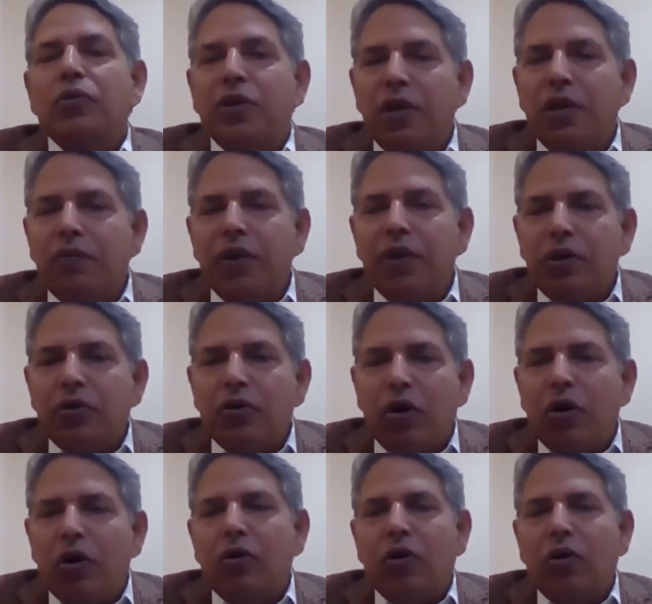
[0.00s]
to deliver a
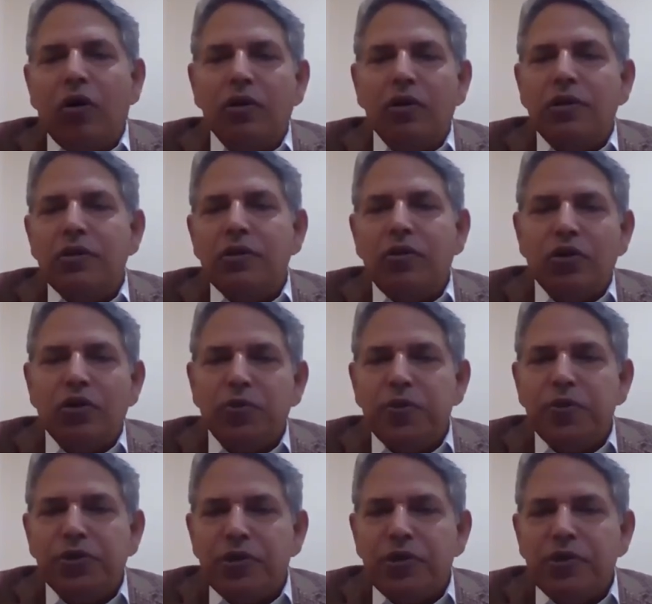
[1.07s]
talk on this
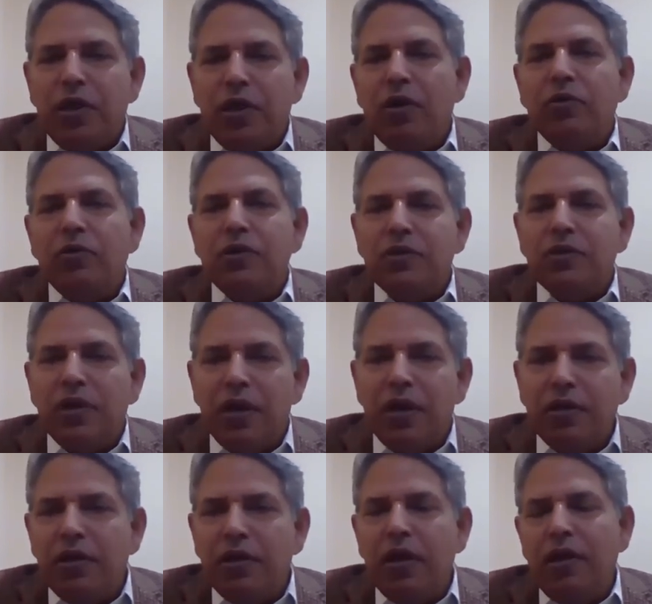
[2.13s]
auspicious day, on this
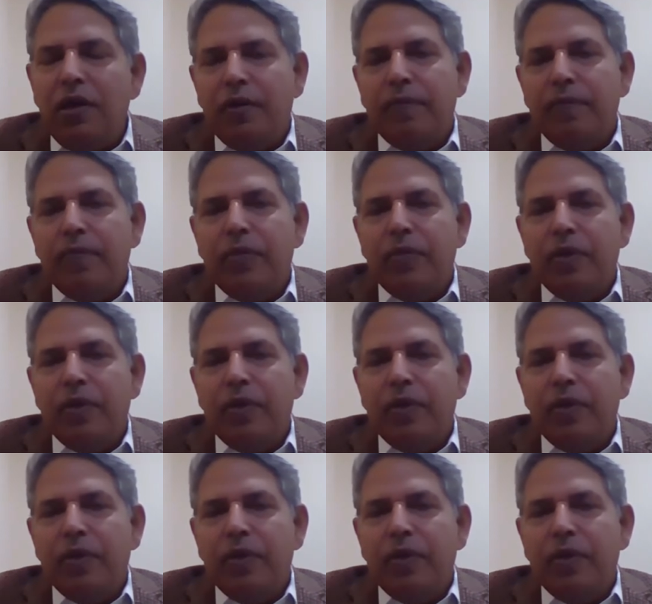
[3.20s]
great day.